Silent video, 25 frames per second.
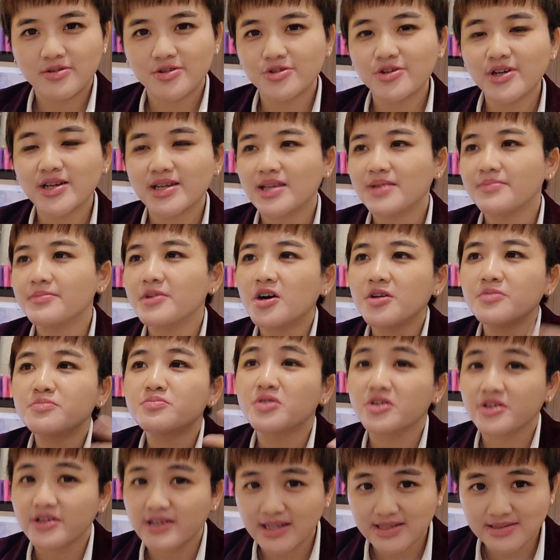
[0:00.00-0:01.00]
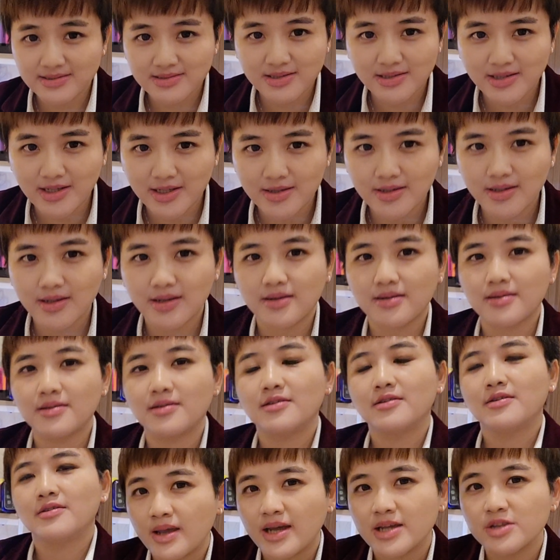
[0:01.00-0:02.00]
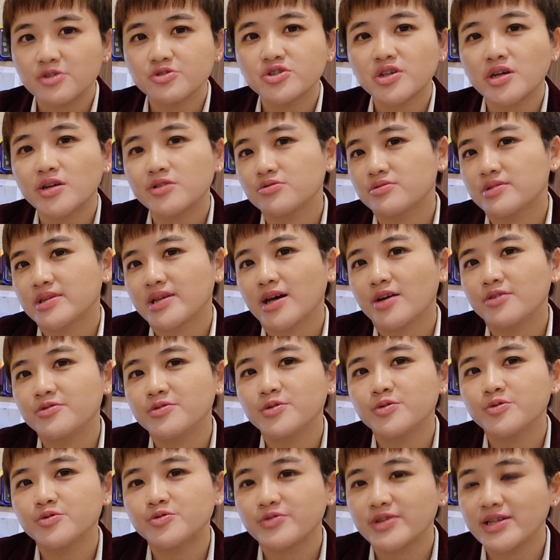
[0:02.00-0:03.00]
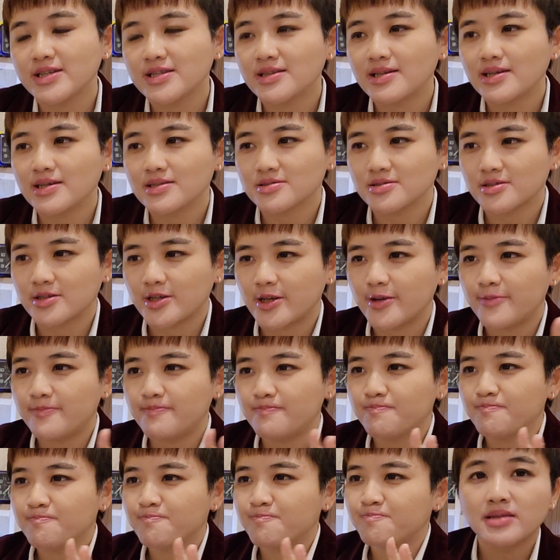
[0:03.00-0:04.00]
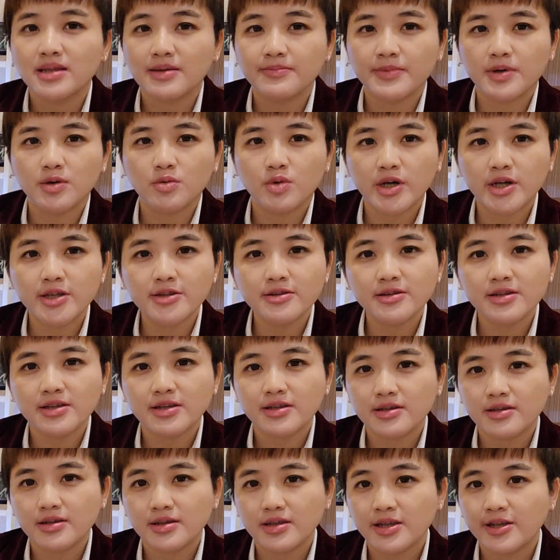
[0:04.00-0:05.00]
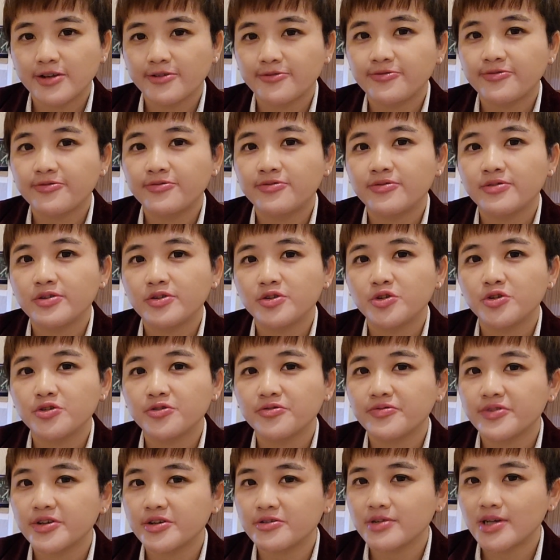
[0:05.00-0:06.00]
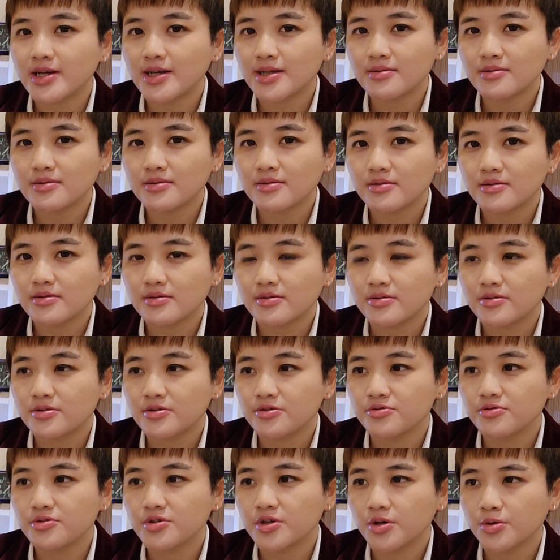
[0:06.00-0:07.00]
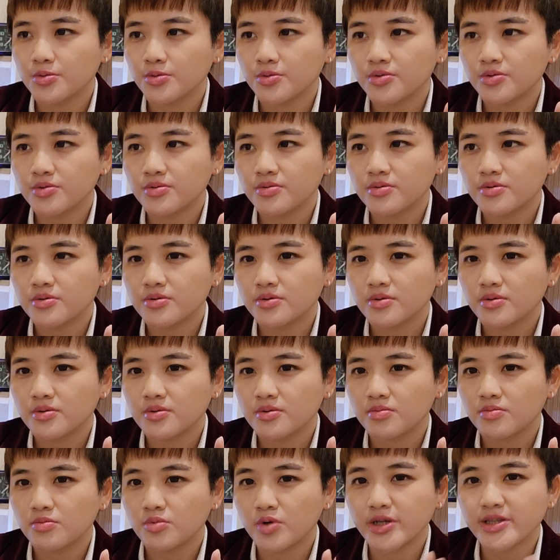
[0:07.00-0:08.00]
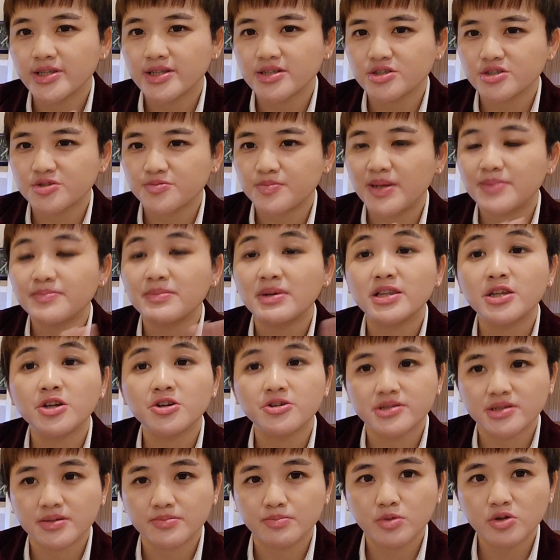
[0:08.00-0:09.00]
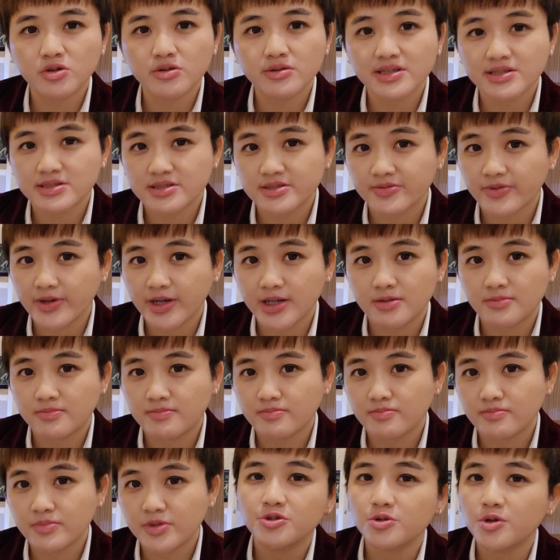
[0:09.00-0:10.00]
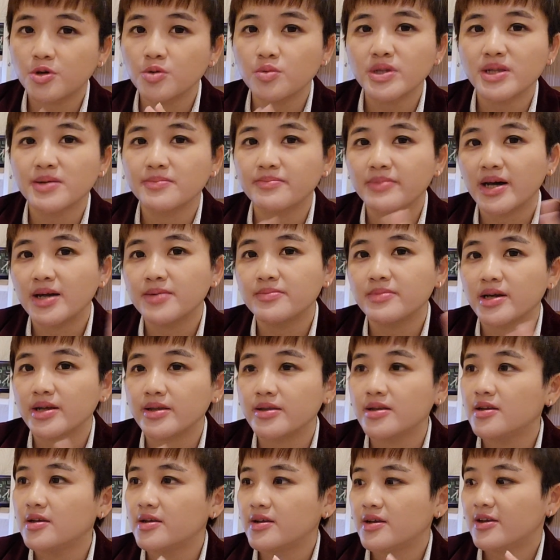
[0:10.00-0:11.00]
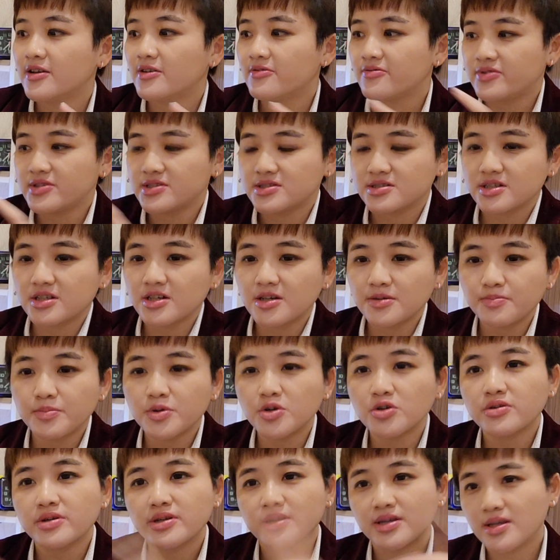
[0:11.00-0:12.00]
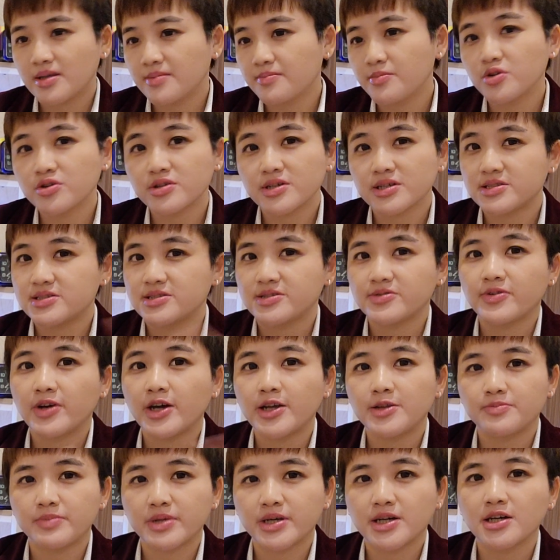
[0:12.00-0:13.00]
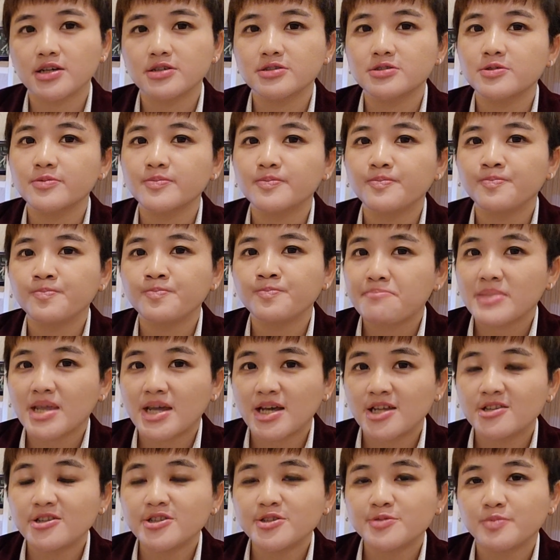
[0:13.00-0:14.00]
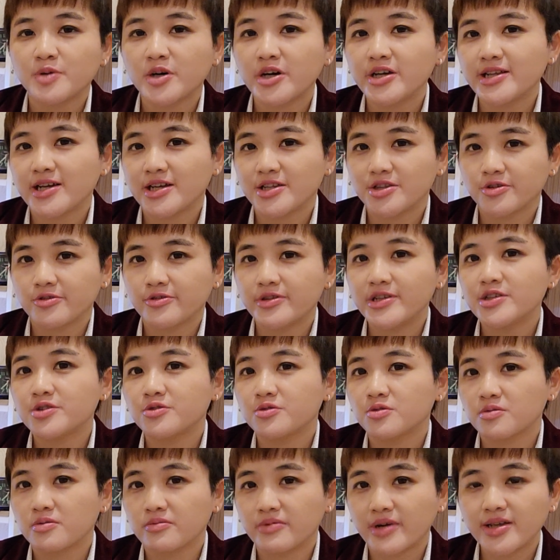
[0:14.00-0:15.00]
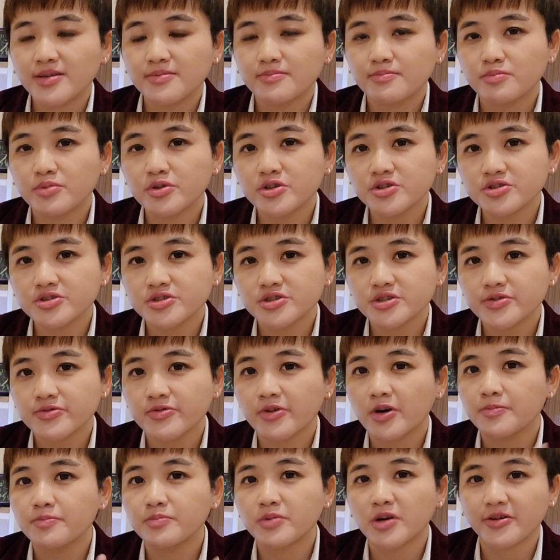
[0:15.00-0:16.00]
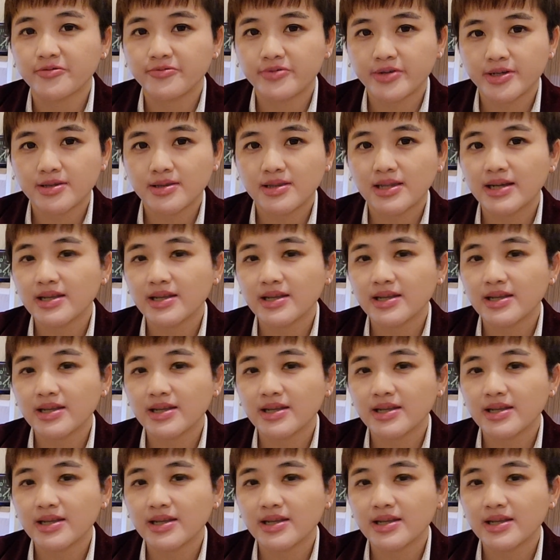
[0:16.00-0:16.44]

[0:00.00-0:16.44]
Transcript: You know, I keep on procrastinating. And also I want to tell you 3 things, okay? Number 1, if you feel that you don't want to spend money on a book, it's fine. You don't want to buy my physical book, ebook, it's fine, because at this point, I don't need to write books for profit.